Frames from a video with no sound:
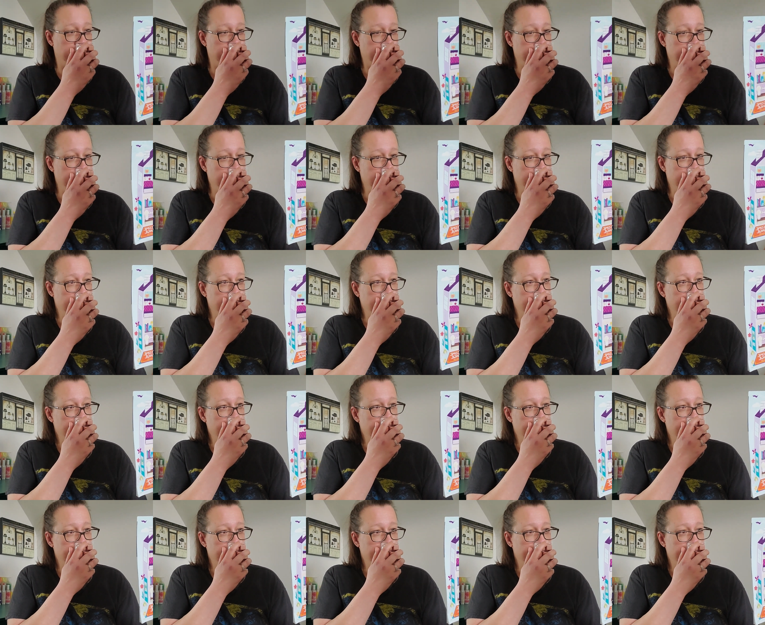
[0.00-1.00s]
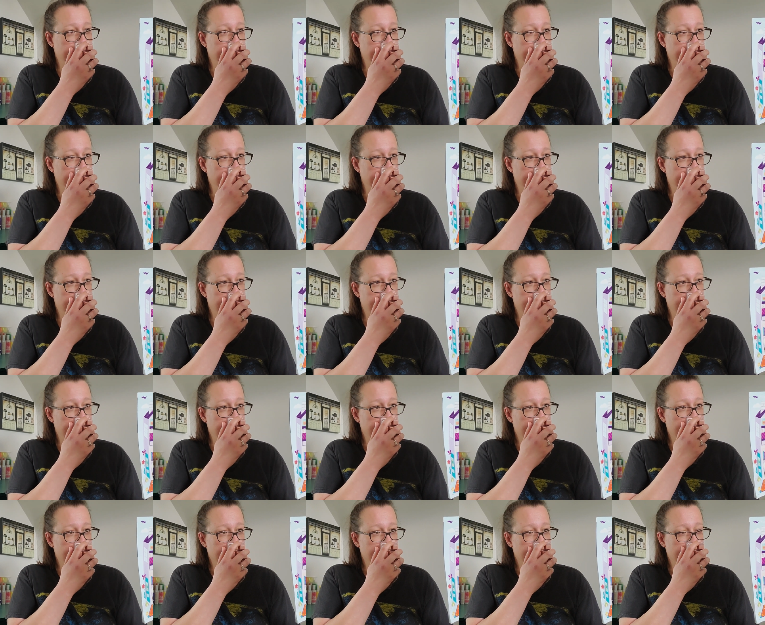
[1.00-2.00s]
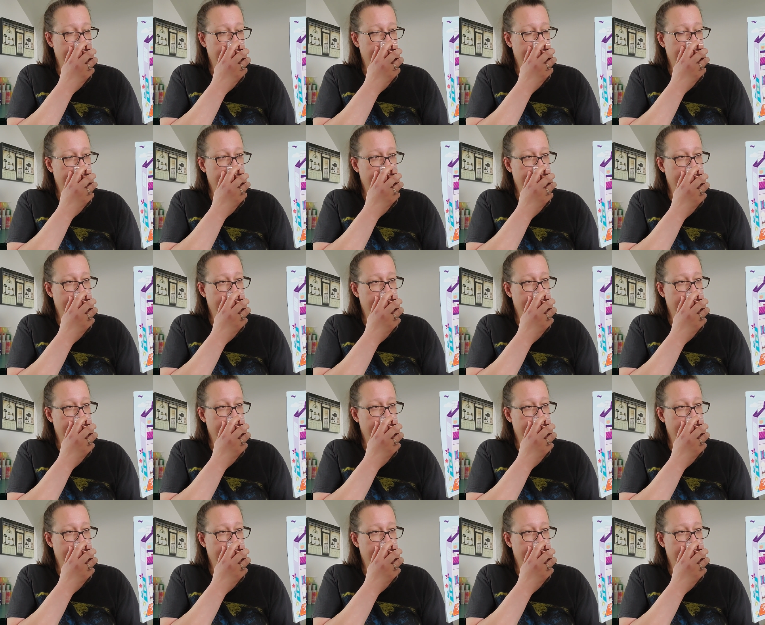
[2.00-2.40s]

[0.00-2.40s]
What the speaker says: (no one is talking)